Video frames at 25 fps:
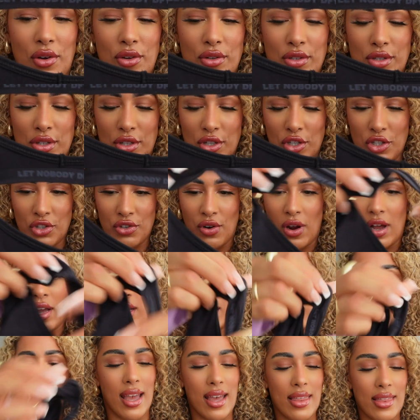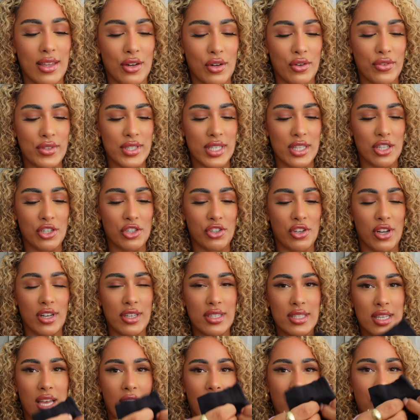onto the shrug. And then obviously the
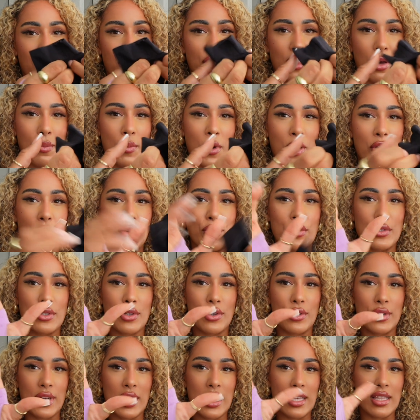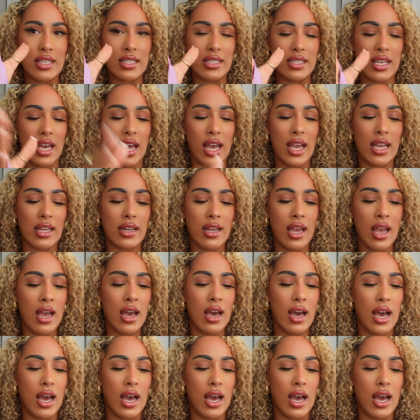shrugs have thumb holes on either side.